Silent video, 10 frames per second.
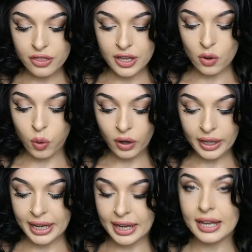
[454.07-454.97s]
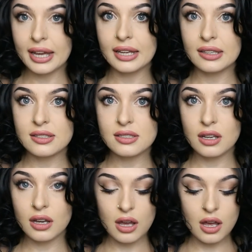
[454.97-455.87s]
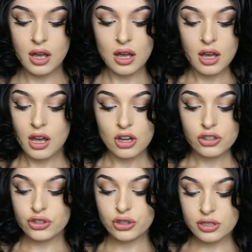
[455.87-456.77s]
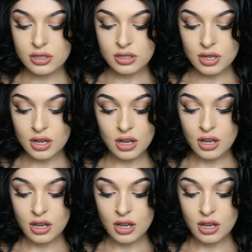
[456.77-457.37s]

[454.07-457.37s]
The quality is just